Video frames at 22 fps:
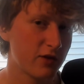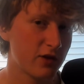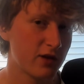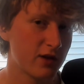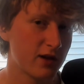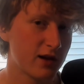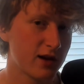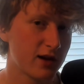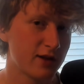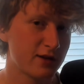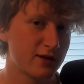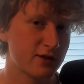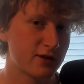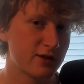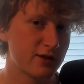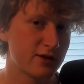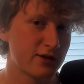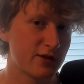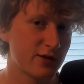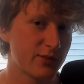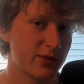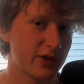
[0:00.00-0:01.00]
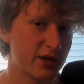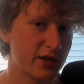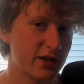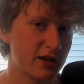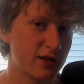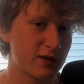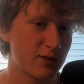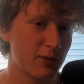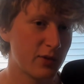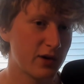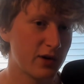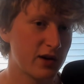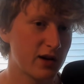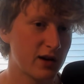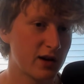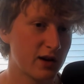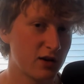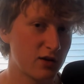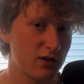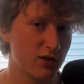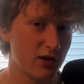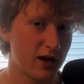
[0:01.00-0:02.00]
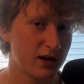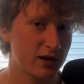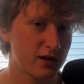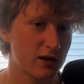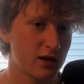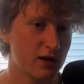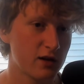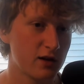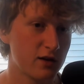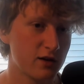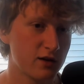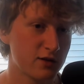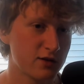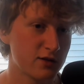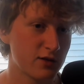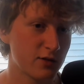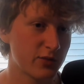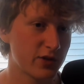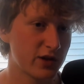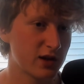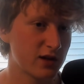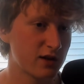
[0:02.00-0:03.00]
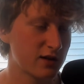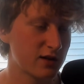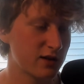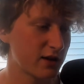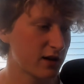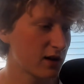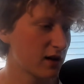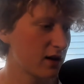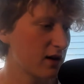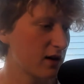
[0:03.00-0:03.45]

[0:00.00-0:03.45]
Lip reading: like it's just something that's been neglected or something. Like,